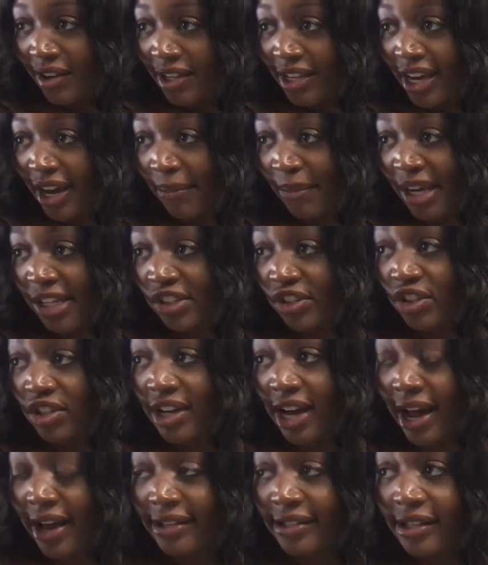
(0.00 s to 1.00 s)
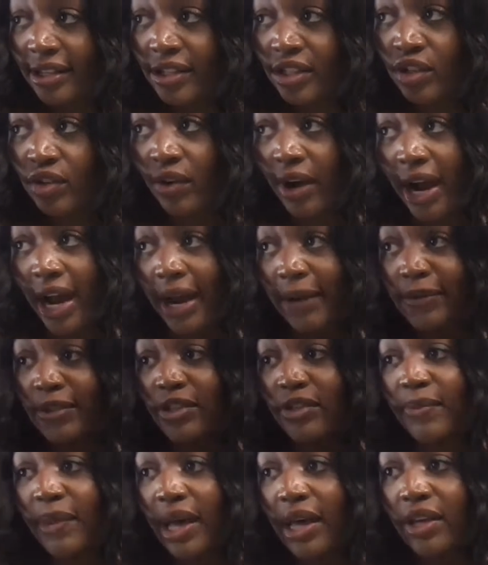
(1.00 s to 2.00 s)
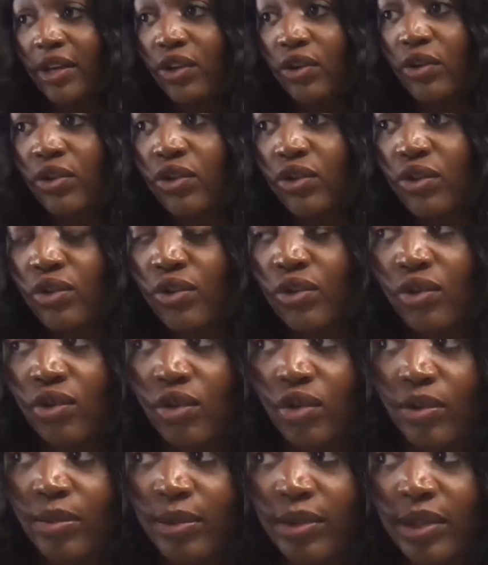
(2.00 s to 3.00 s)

Yeah, make sure you guys subscribe to my YouTube.